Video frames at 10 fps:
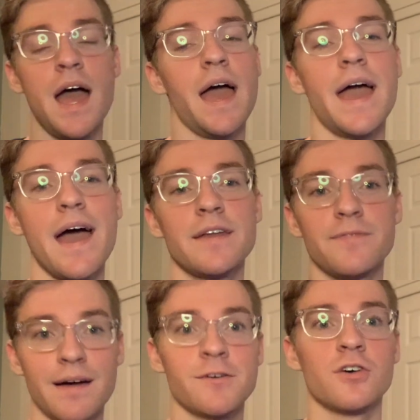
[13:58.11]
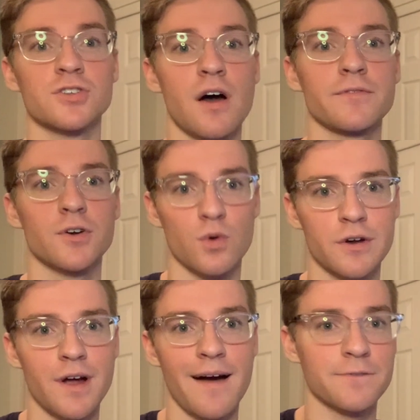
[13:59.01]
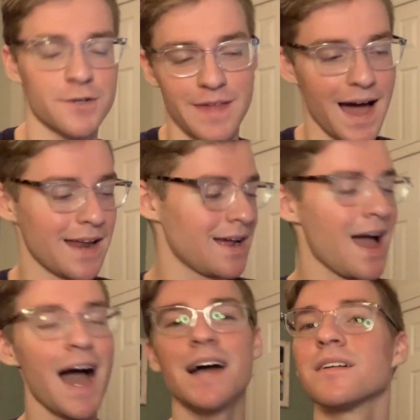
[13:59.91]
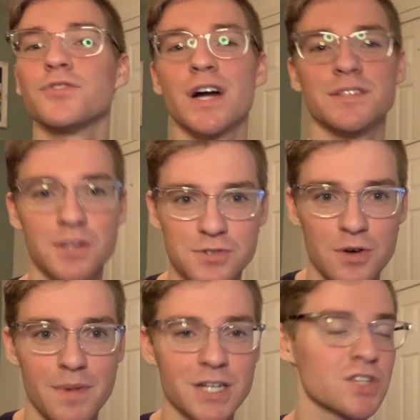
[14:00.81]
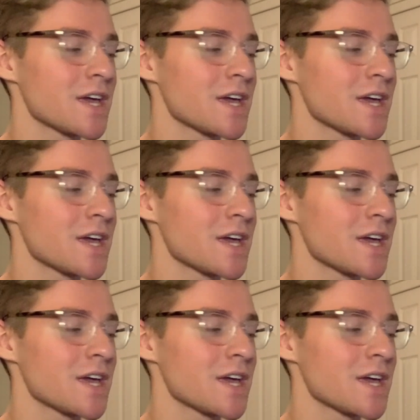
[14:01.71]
and $5 off your order after that. I love you guys so much.